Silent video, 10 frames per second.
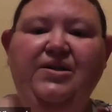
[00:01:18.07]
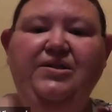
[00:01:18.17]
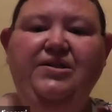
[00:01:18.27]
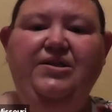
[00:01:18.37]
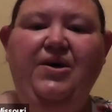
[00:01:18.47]

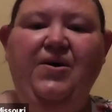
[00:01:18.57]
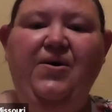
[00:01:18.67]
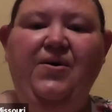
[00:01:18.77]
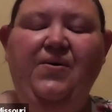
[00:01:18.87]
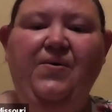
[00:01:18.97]

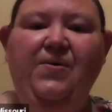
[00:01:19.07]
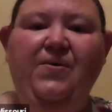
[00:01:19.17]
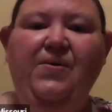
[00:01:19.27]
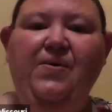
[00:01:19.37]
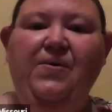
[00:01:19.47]
So
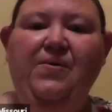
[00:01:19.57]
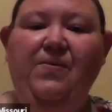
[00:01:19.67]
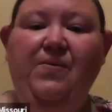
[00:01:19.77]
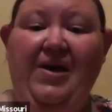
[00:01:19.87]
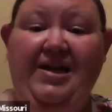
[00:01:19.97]

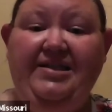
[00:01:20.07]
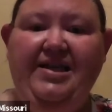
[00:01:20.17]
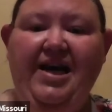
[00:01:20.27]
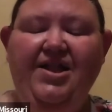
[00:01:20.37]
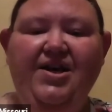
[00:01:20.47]
we
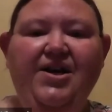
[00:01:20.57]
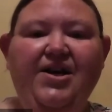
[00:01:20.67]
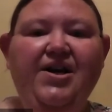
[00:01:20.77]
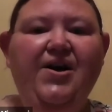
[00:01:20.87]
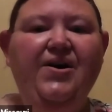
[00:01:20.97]

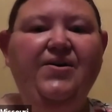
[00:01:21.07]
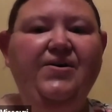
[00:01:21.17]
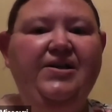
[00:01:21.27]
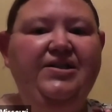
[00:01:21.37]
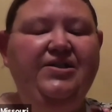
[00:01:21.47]
together are
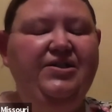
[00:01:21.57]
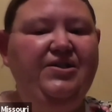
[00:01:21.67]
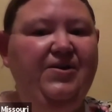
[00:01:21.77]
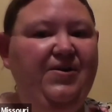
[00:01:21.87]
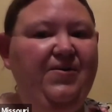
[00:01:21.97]
going to show
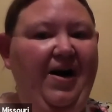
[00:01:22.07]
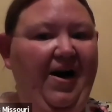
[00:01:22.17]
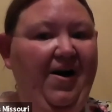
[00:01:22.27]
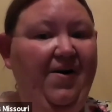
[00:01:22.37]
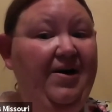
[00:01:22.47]
you
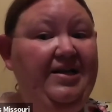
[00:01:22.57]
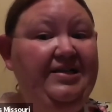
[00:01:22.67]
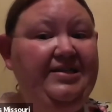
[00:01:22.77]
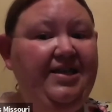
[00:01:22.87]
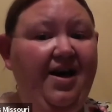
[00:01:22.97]
how it is
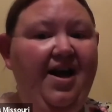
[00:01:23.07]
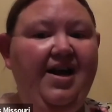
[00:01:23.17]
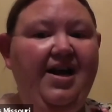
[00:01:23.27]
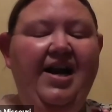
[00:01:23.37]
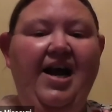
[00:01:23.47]
done,
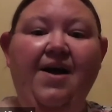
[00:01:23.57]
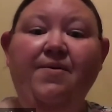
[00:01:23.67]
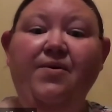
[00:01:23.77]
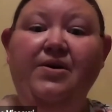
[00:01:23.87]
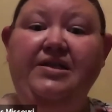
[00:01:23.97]
and I'm
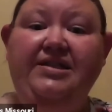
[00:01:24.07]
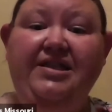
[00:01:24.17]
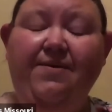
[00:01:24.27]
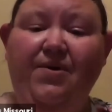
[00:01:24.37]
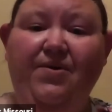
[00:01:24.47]
going to
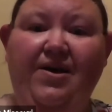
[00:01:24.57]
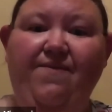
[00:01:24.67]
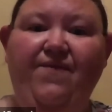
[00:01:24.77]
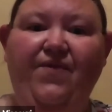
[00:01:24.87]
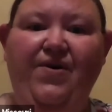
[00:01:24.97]
demo
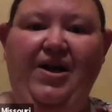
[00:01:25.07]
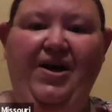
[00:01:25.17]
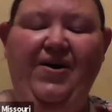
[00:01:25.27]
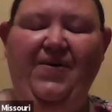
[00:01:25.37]
them for you.